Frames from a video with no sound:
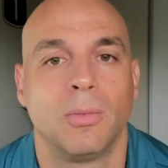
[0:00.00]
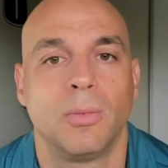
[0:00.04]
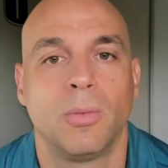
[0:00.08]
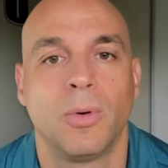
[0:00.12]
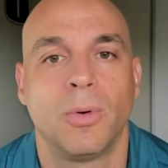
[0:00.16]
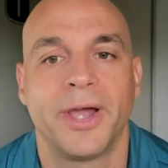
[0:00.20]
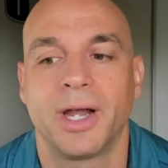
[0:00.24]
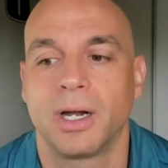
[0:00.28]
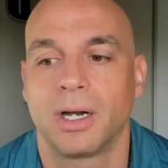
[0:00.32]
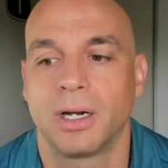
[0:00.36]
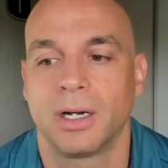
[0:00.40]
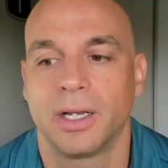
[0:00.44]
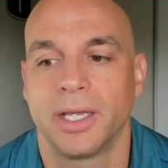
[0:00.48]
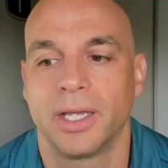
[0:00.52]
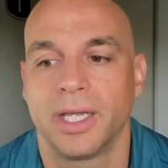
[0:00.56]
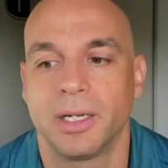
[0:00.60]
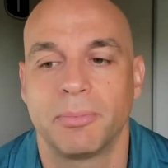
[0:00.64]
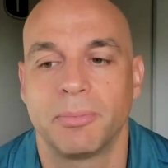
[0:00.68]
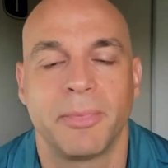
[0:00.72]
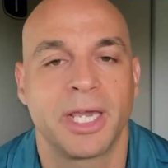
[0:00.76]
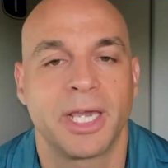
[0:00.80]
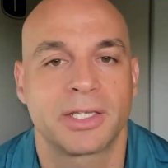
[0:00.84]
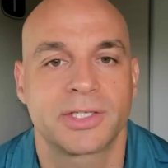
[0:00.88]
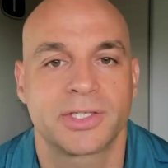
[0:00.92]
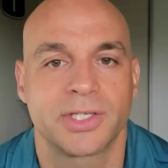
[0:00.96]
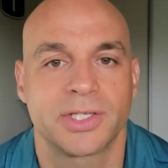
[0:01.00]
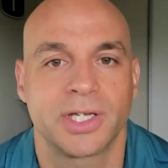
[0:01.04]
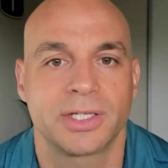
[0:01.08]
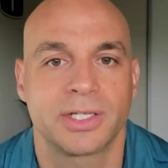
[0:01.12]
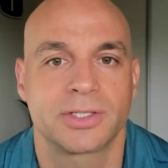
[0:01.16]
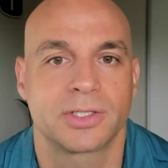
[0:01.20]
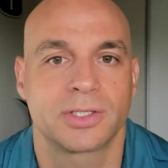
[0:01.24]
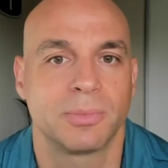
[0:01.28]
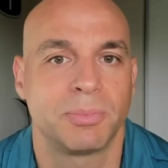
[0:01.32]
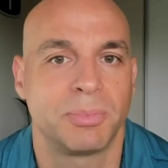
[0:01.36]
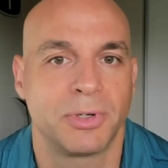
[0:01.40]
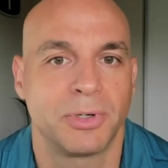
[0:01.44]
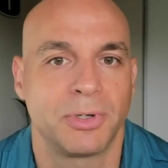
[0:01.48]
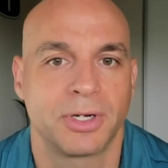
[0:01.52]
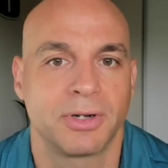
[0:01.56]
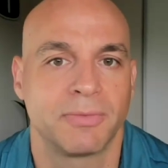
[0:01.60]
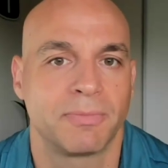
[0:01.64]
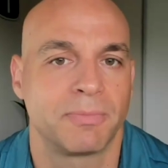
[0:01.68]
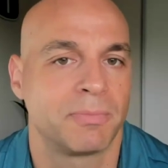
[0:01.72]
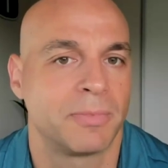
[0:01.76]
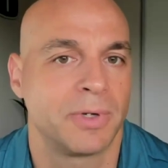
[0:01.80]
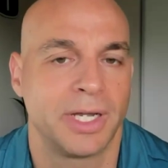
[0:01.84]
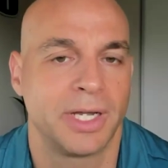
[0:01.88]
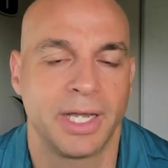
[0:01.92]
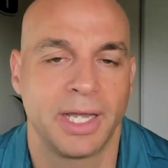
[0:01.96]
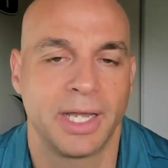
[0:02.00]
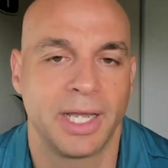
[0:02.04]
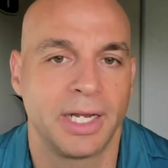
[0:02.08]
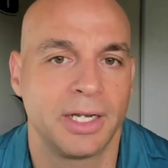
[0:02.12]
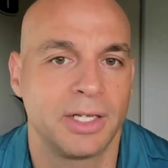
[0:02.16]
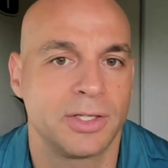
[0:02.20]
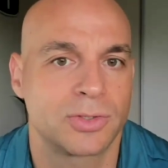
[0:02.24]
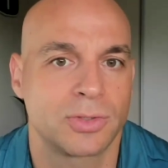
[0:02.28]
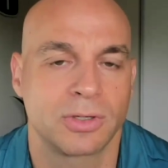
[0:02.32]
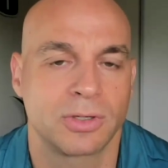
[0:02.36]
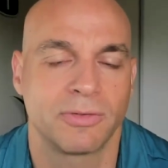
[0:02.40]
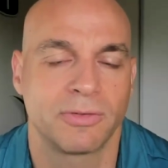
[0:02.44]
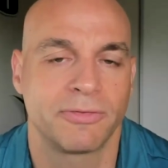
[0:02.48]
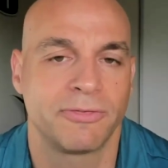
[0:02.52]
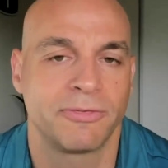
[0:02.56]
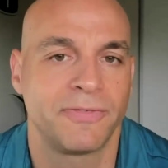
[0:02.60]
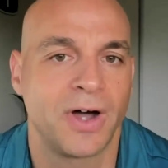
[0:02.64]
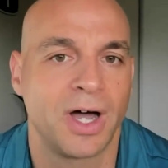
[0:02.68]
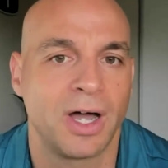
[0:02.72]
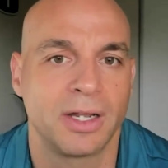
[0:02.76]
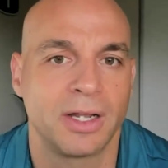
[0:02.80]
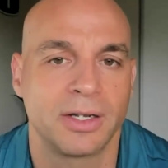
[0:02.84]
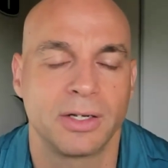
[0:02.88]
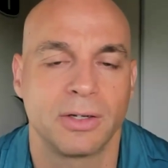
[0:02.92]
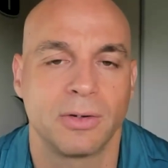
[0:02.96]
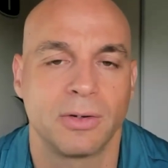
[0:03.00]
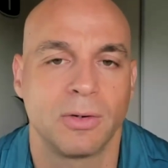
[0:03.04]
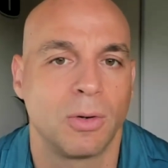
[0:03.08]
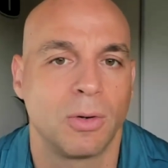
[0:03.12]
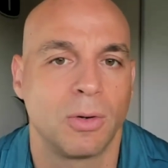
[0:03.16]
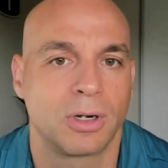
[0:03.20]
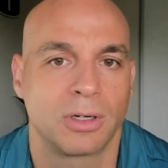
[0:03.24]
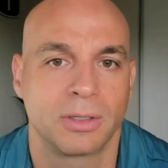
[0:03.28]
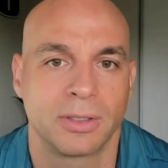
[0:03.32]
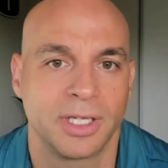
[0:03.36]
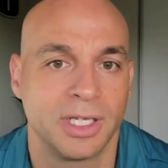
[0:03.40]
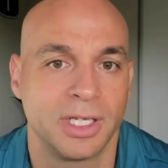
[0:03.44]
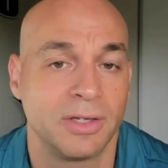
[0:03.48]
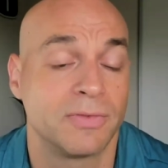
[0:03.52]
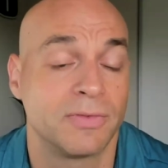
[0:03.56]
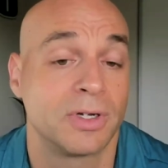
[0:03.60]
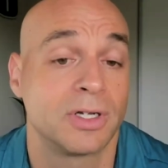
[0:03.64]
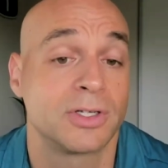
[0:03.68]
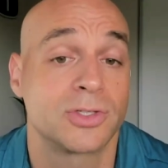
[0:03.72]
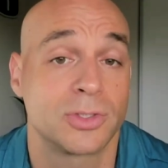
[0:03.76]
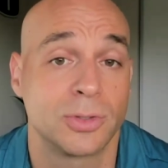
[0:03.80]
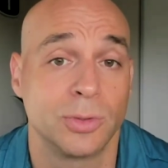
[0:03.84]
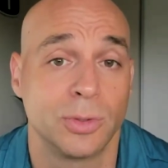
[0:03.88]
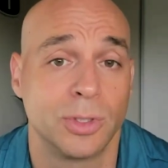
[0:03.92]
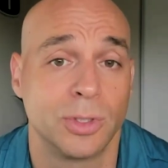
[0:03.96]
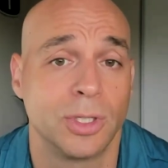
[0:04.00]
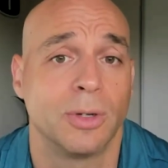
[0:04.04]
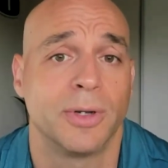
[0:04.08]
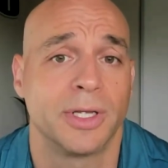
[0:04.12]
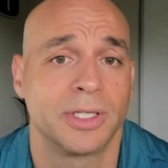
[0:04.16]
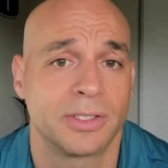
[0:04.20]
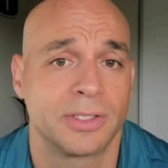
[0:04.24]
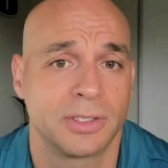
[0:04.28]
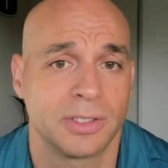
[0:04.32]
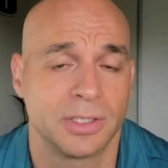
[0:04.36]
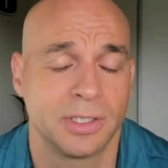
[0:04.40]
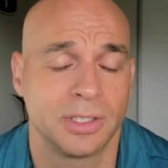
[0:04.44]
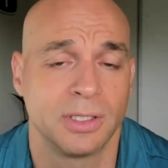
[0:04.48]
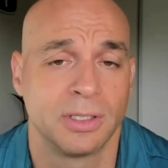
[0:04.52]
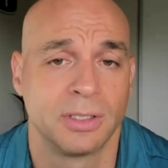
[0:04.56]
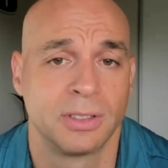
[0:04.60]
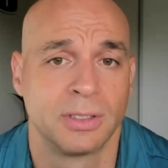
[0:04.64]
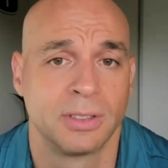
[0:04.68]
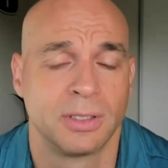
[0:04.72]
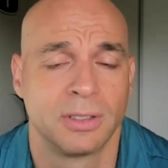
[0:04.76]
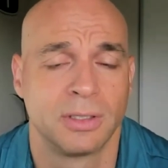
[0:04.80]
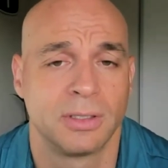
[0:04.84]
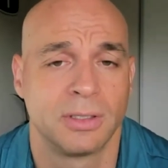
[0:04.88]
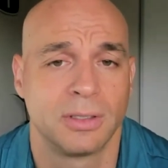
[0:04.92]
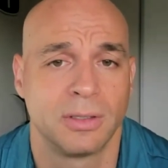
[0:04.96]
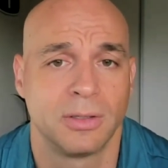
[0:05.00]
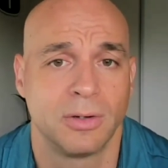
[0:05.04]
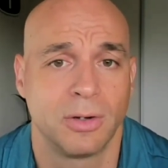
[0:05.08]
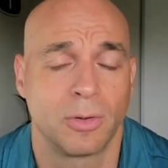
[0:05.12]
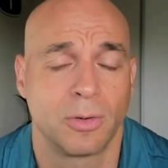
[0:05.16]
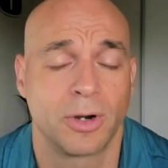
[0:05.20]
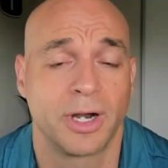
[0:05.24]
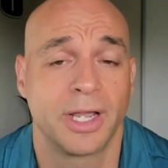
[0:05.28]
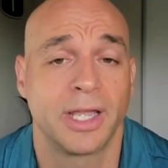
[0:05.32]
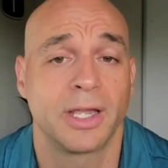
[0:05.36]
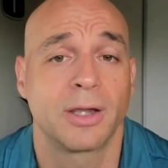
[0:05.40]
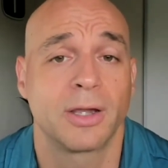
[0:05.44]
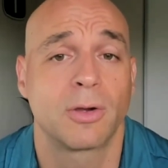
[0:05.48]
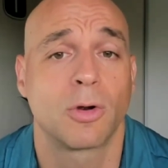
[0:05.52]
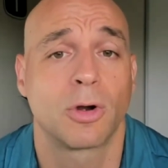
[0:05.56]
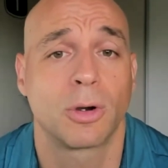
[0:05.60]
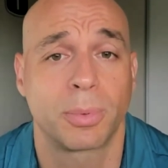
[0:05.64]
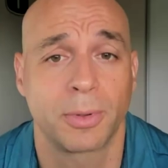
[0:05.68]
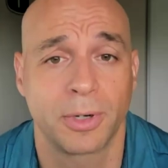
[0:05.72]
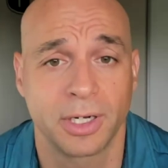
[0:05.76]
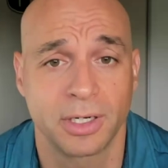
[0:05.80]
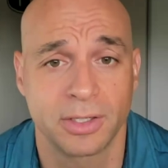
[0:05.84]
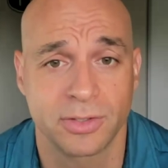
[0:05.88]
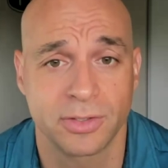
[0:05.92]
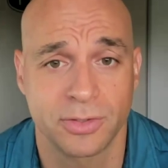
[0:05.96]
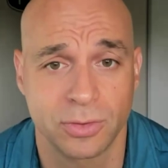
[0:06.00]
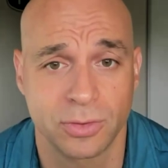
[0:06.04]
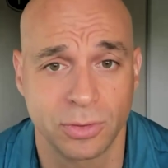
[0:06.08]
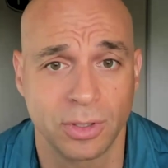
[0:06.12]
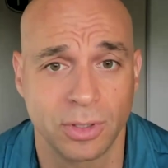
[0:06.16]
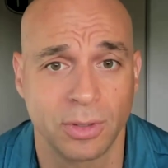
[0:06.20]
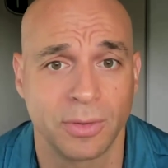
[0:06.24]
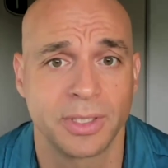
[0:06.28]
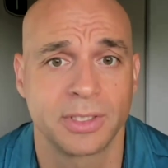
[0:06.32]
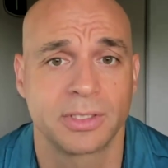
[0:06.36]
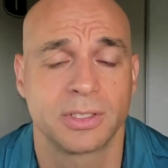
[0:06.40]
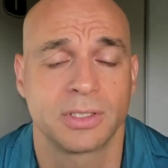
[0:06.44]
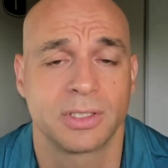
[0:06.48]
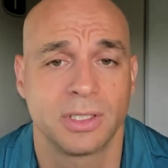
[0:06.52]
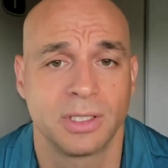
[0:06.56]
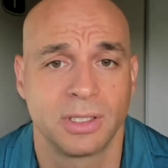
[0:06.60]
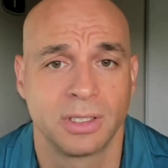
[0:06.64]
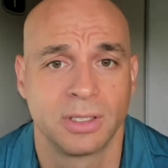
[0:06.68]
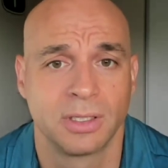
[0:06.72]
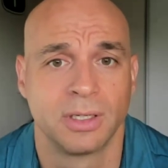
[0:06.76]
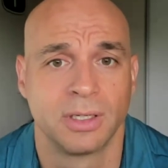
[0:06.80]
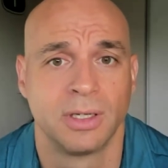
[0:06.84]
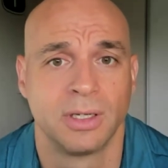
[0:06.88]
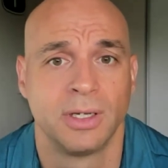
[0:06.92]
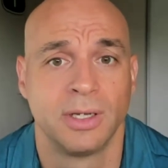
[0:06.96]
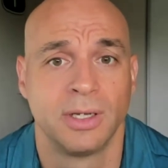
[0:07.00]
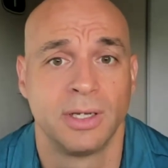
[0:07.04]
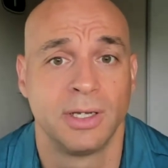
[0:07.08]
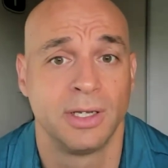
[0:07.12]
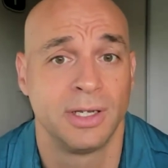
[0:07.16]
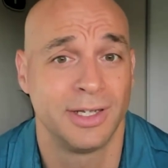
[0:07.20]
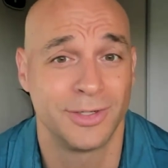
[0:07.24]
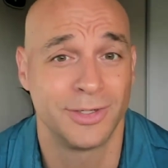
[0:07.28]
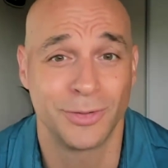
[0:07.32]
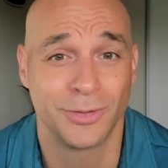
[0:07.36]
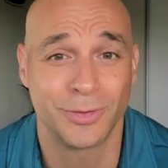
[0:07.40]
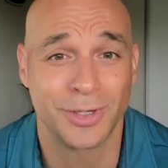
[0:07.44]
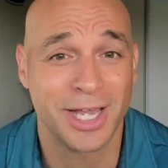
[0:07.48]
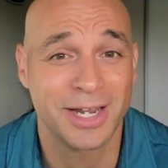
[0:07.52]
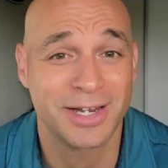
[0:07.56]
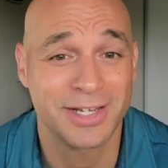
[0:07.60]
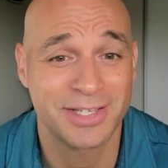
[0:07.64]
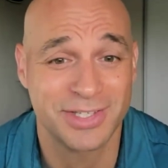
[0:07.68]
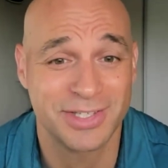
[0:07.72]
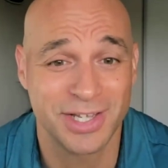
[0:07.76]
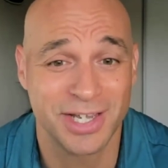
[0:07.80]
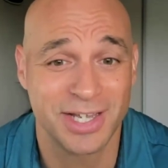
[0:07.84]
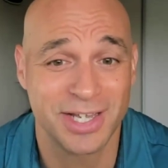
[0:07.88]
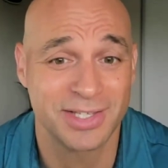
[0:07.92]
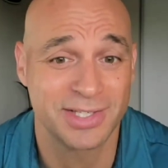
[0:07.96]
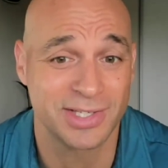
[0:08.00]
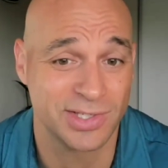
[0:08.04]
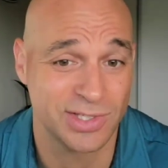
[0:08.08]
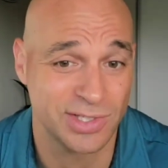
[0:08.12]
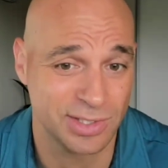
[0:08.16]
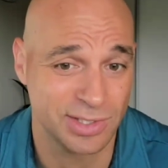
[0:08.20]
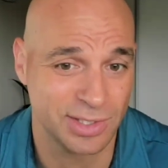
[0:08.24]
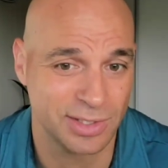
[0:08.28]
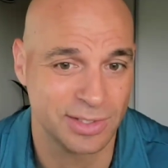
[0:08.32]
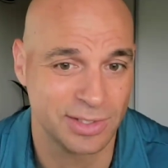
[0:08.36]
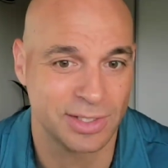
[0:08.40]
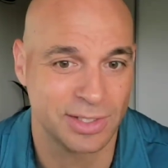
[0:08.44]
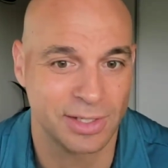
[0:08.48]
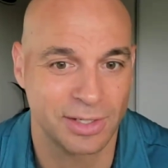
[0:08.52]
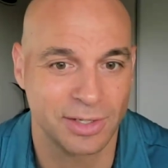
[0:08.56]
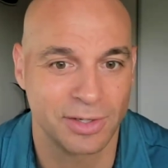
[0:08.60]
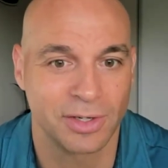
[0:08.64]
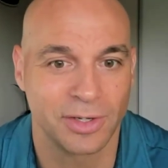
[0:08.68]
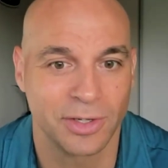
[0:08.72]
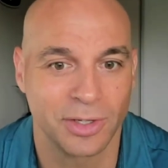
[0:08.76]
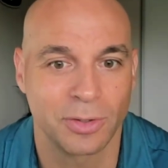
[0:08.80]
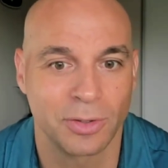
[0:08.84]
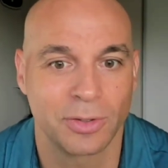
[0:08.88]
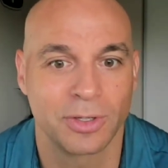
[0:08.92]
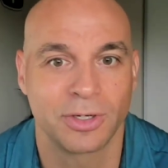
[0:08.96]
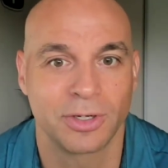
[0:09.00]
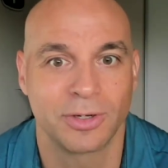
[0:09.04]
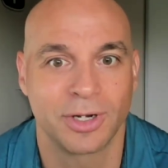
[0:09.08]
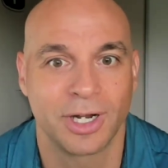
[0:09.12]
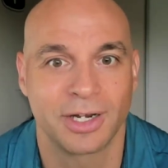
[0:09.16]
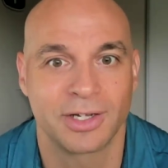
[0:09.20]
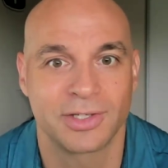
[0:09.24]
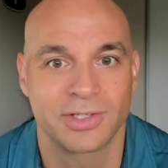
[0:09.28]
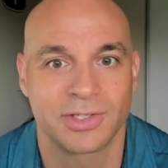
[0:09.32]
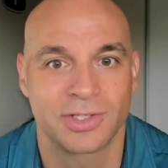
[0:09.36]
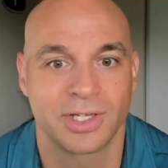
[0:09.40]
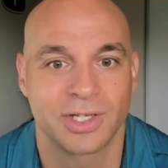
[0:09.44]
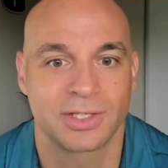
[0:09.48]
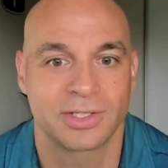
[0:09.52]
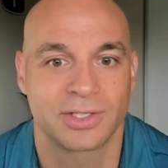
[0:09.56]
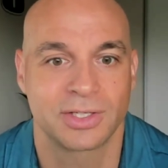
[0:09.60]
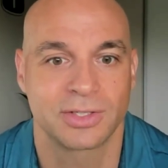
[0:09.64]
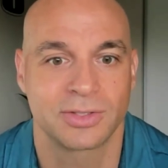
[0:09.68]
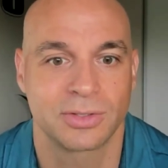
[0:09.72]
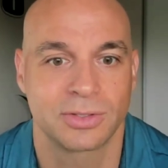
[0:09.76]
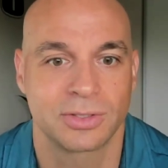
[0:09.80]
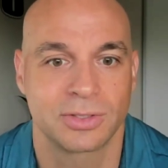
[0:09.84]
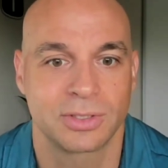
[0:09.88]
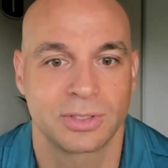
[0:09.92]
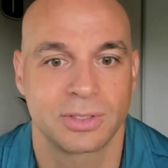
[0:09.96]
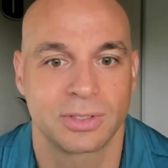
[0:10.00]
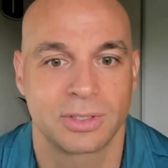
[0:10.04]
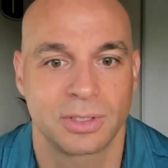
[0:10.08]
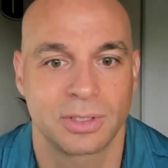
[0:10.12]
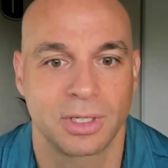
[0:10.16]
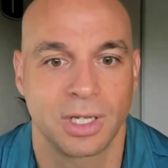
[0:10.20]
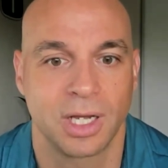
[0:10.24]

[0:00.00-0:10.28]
where it makes sense to put any sort of fund or even a studio entity or incorporate a studio entity. In the United States, is clearly you're in the United States because you're